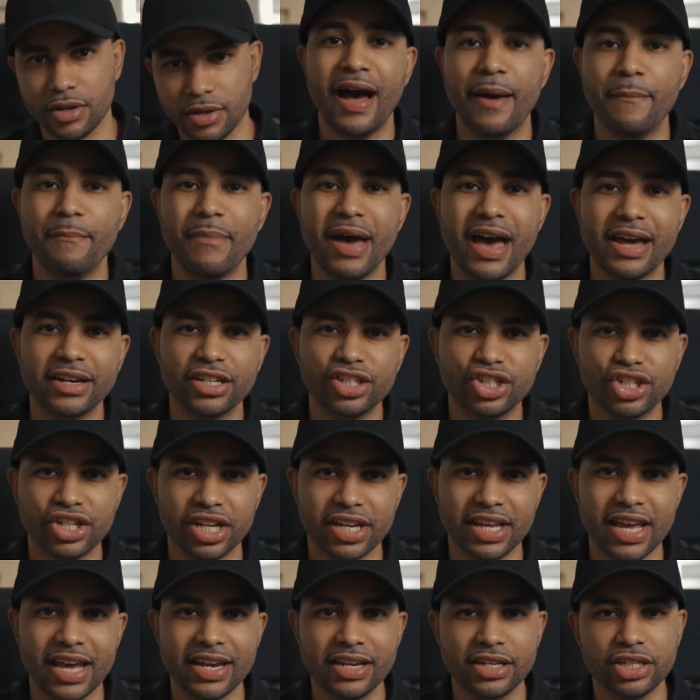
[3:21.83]
I managed
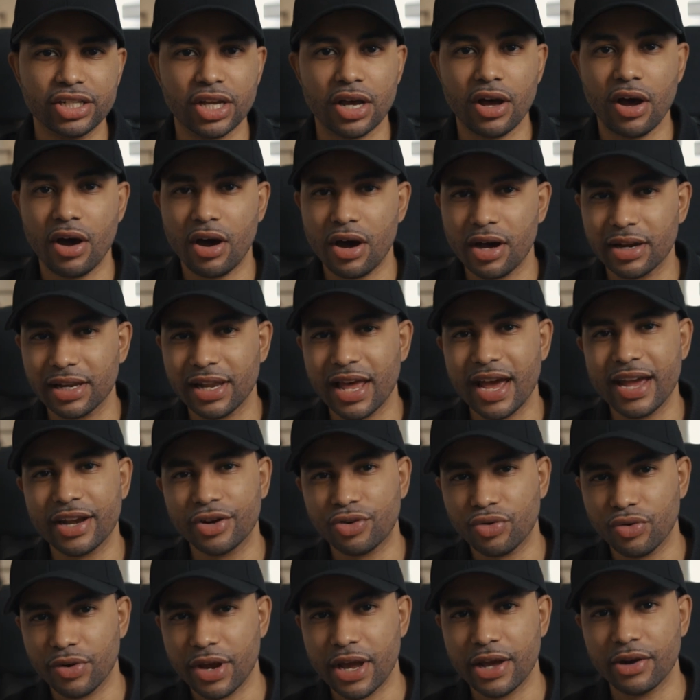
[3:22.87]
to get into
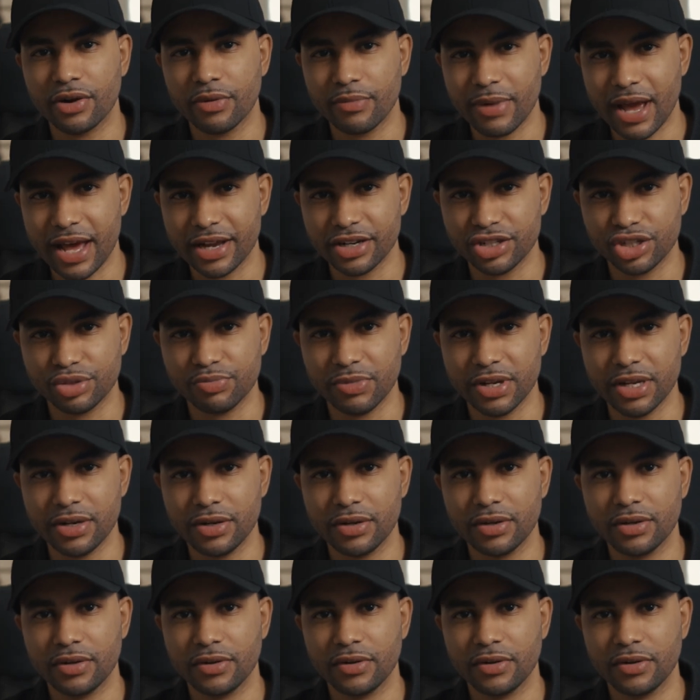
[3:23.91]
online creator management